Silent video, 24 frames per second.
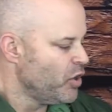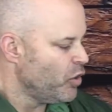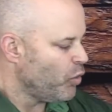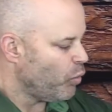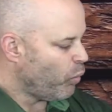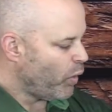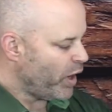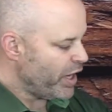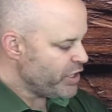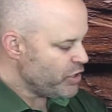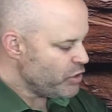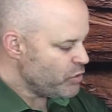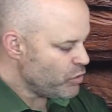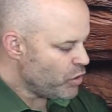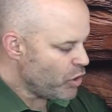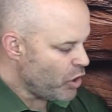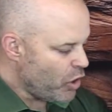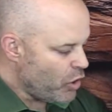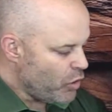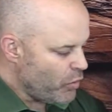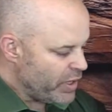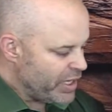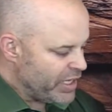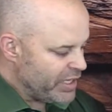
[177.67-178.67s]
when you
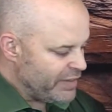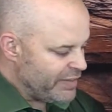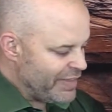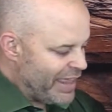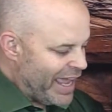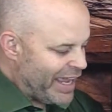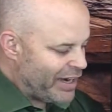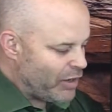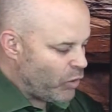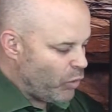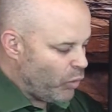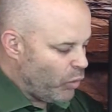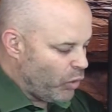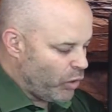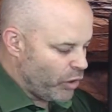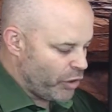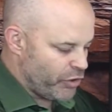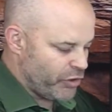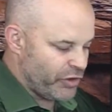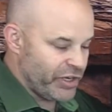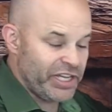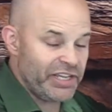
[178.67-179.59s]
go in that order,